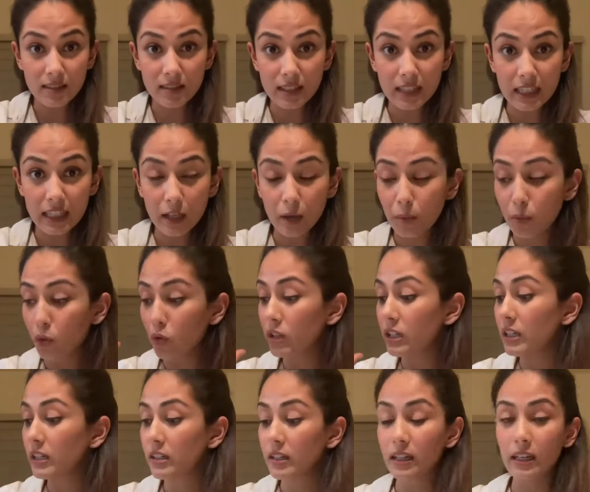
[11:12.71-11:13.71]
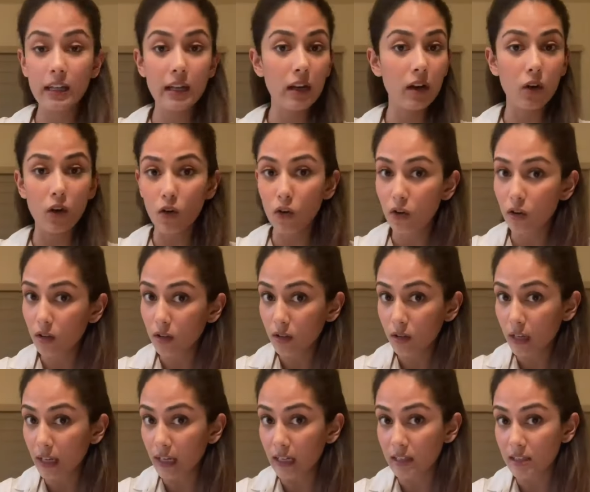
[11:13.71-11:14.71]
sleek ponytail or a
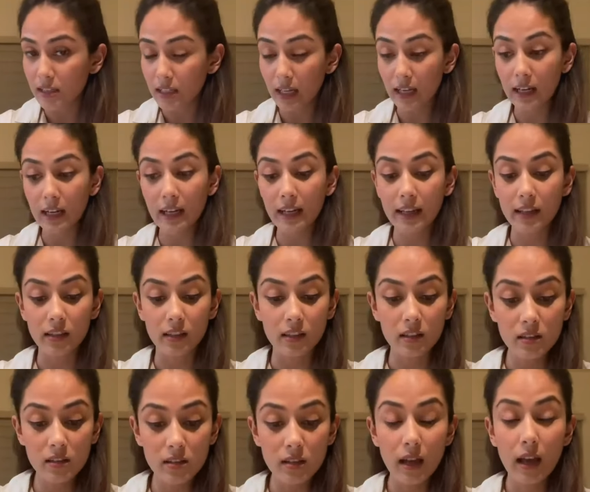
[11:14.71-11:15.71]
hairstyle like this.